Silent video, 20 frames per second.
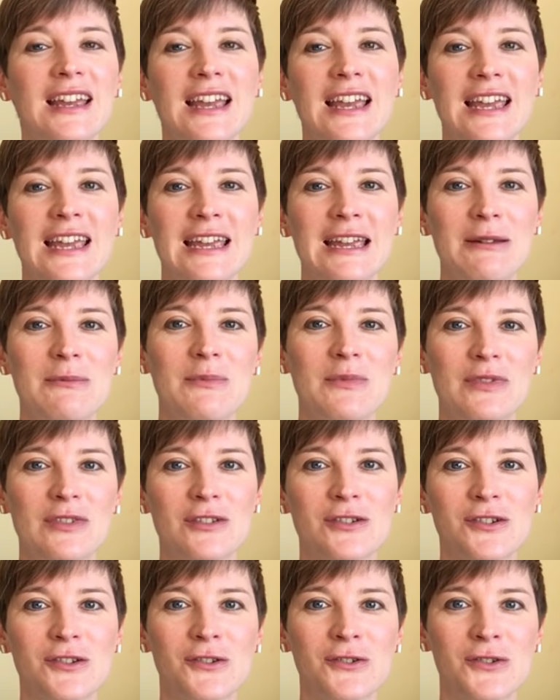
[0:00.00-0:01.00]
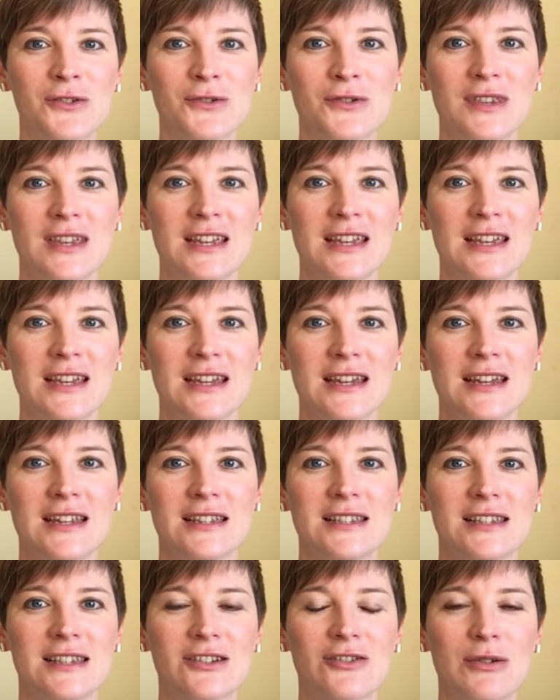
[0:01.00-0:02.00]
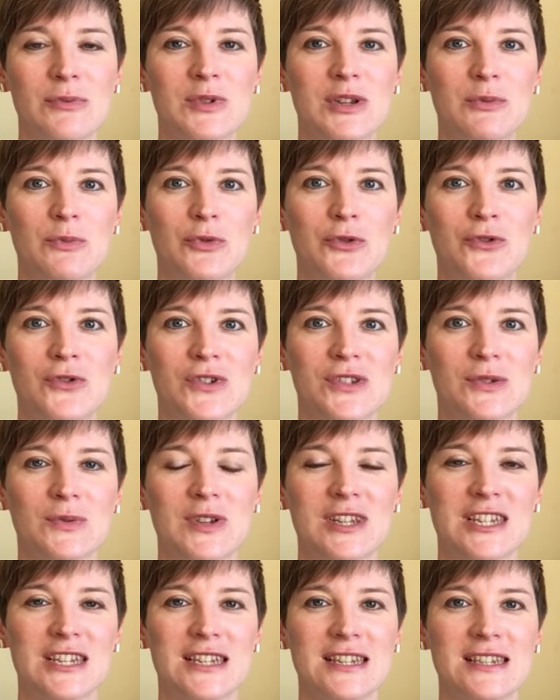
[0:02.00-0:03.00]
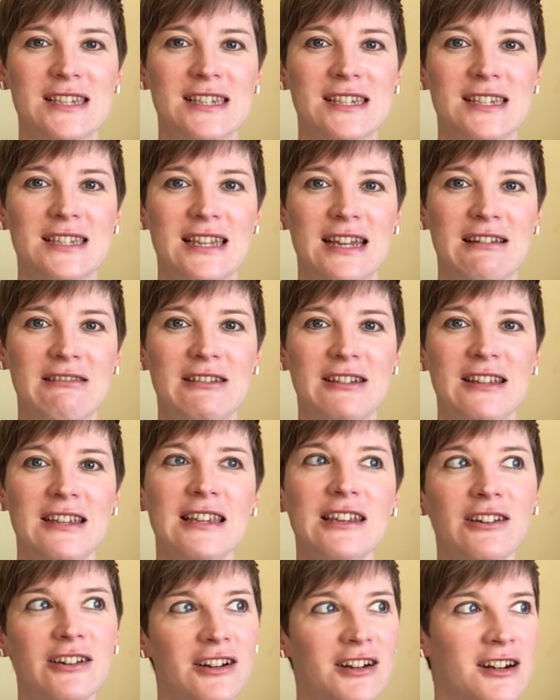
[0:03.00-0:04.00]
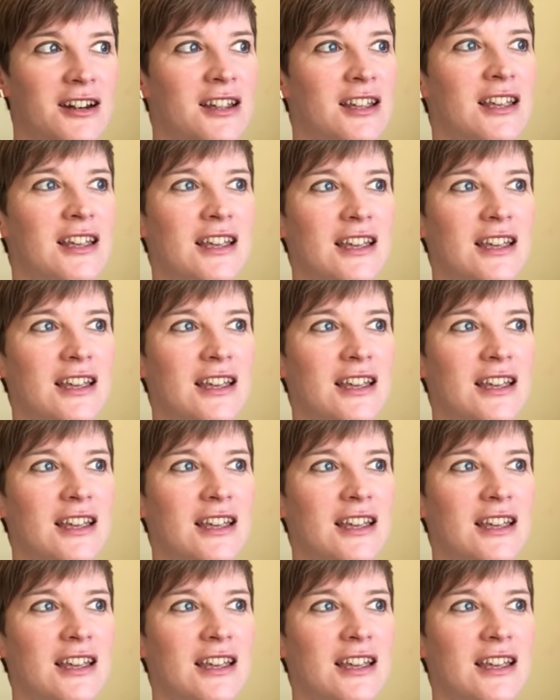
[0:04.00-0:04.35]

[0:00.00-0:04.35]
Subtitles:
There's also the description box, which is down here.